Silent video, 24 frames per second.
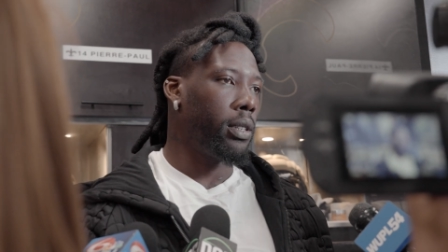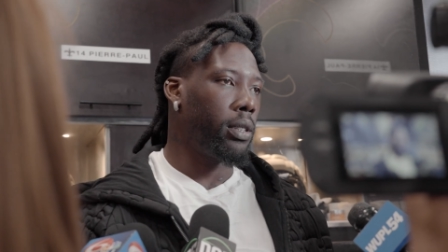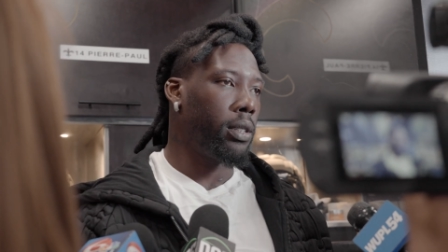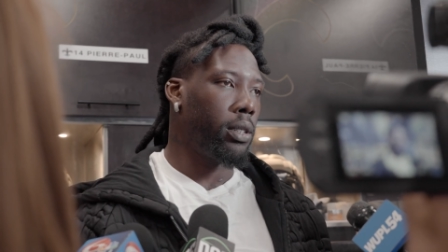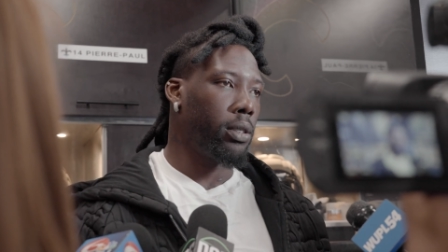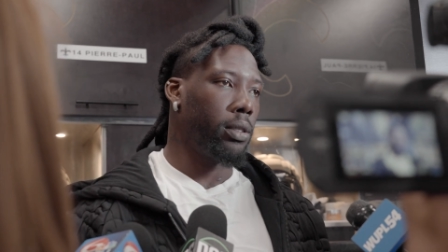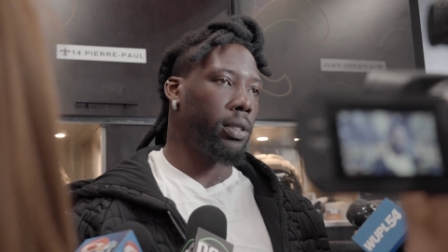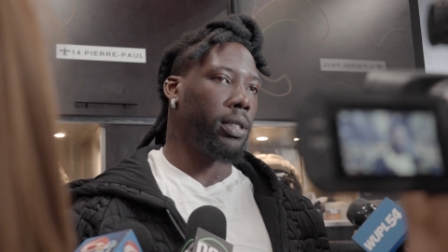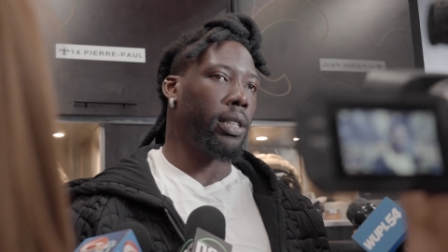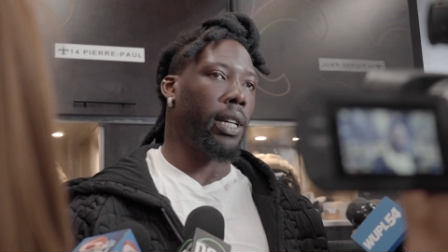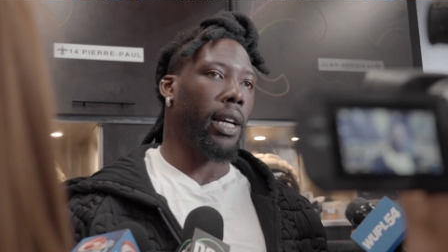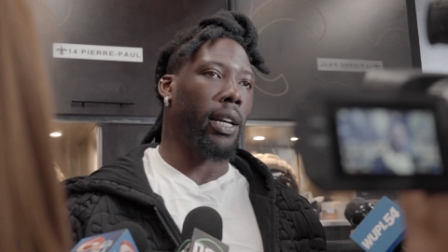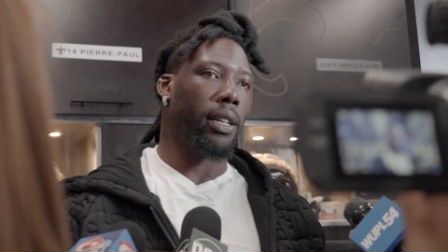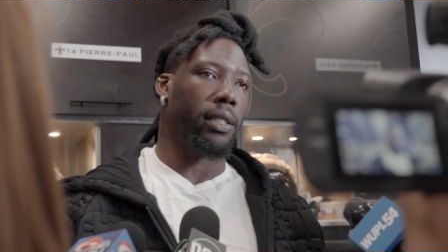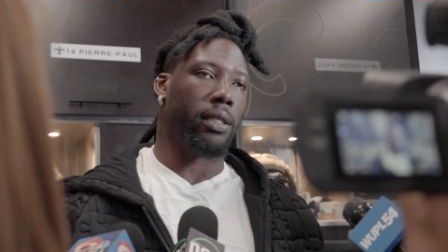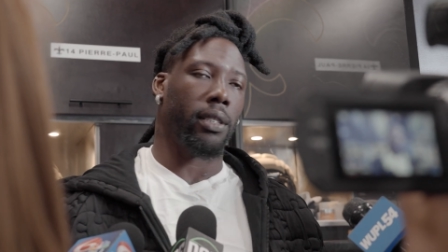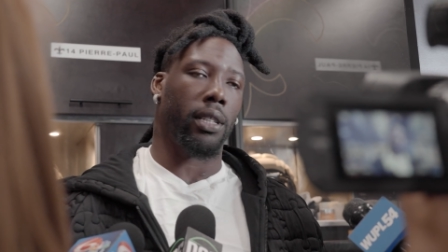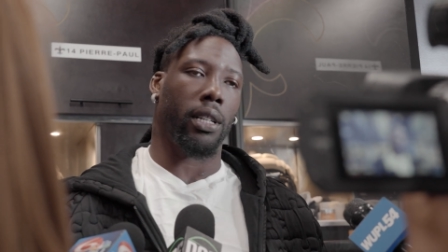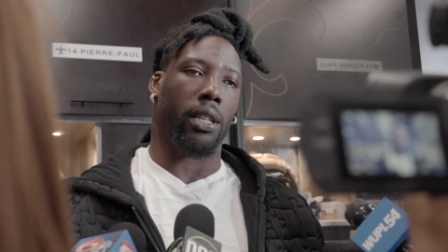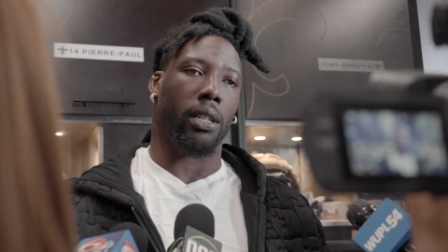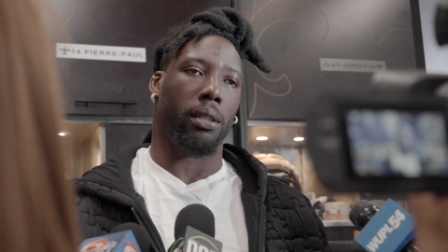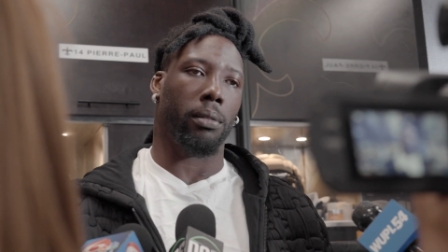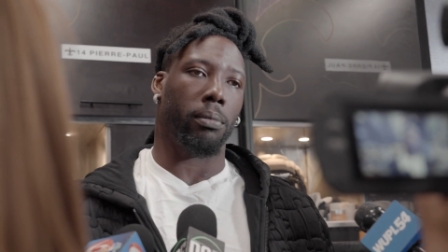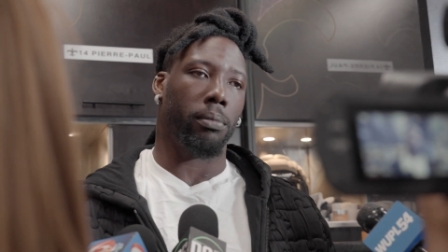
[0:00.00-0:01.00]
You know, sacks
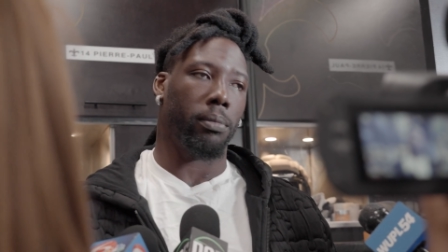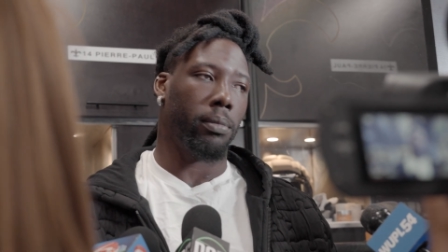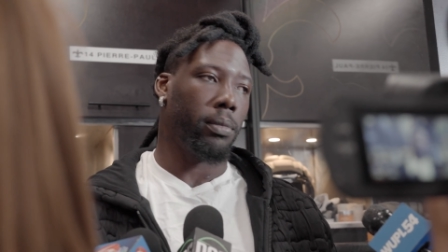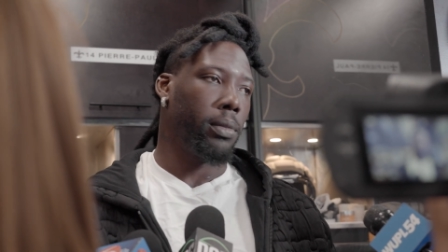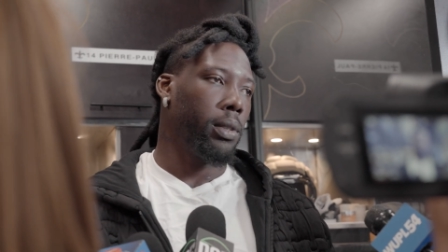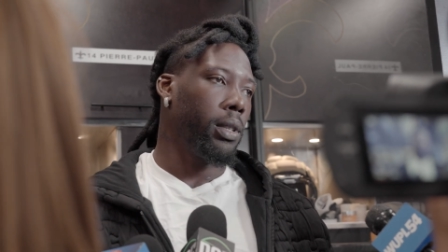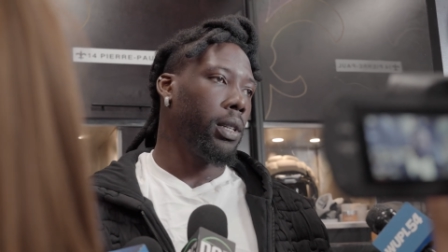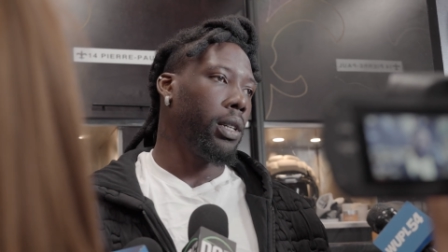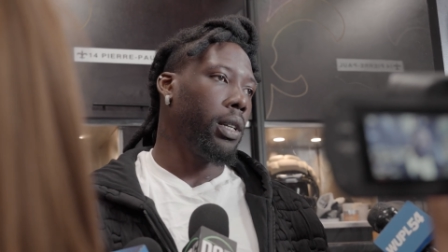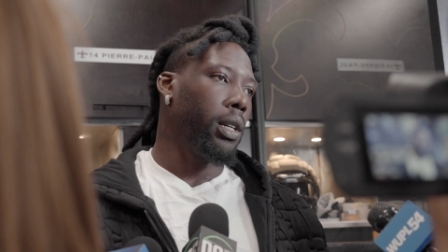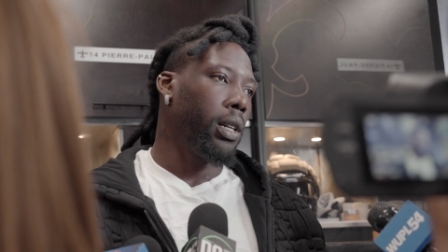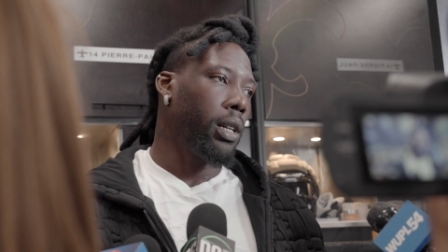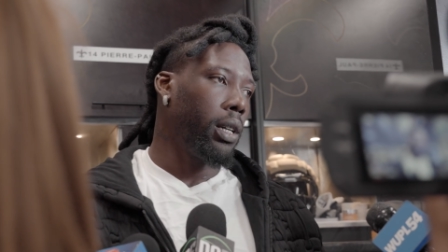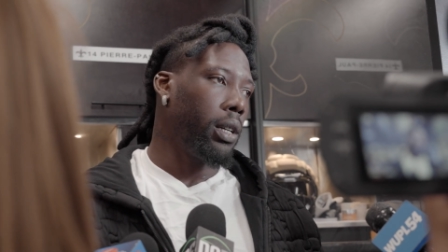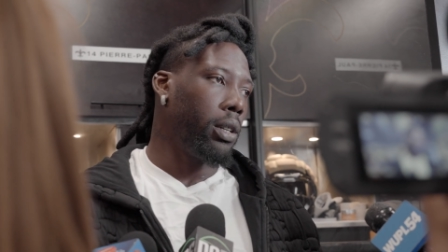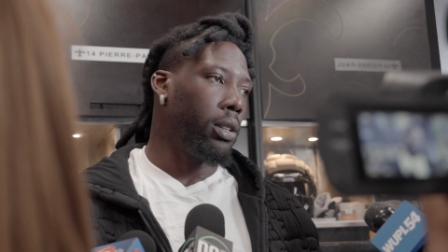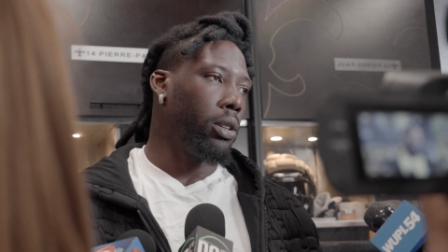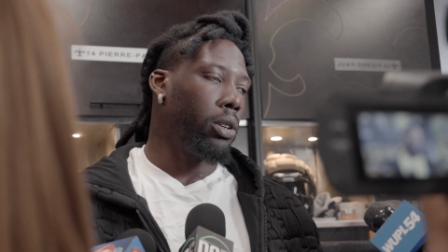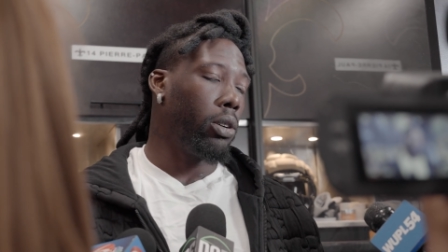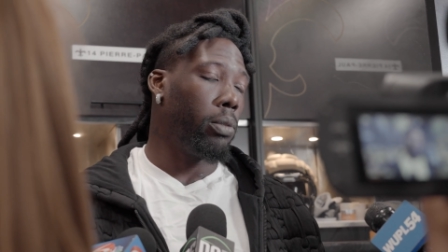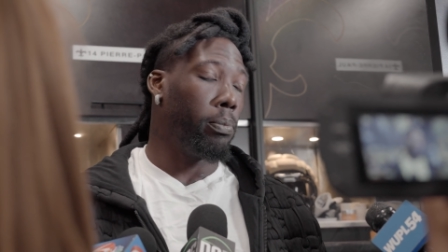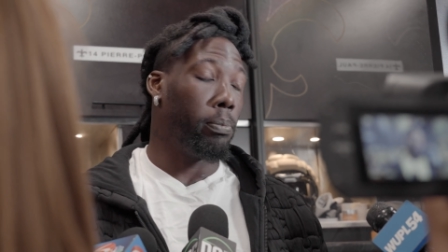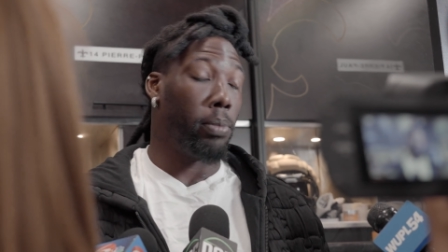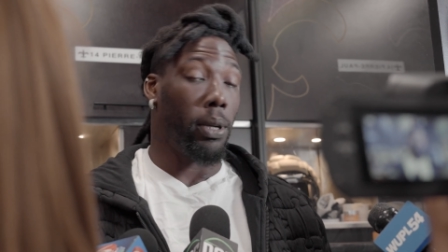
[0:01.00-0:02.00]
come, you
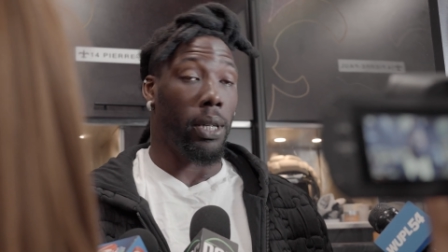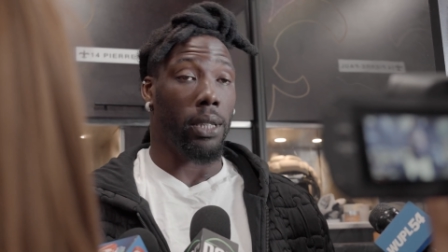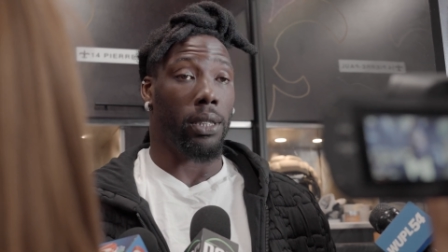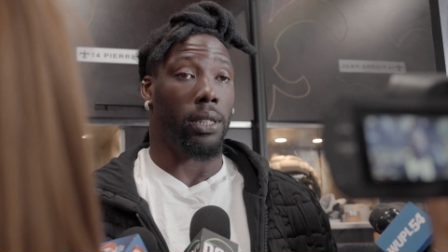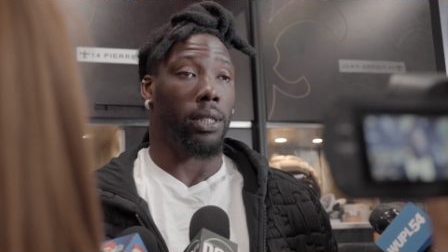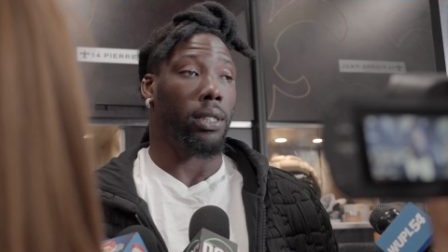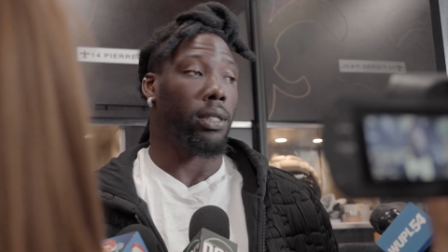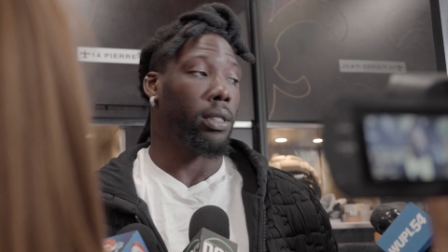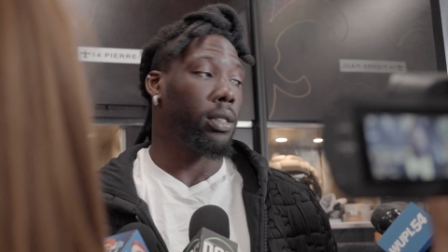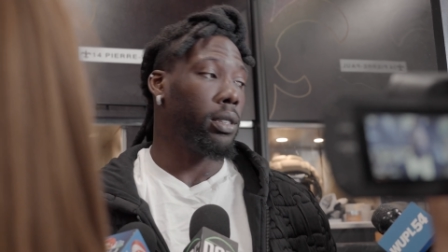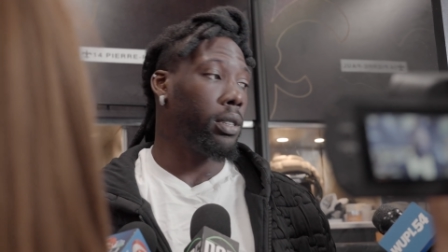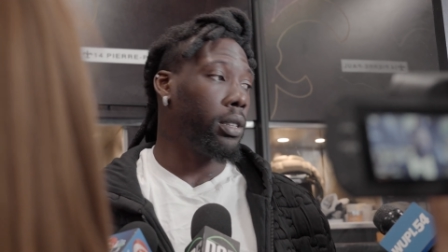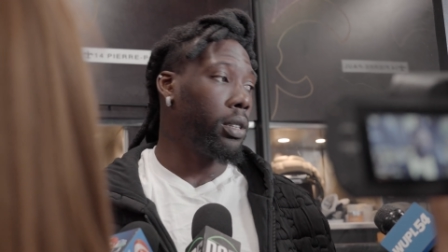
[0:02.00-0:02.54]
know, bunches.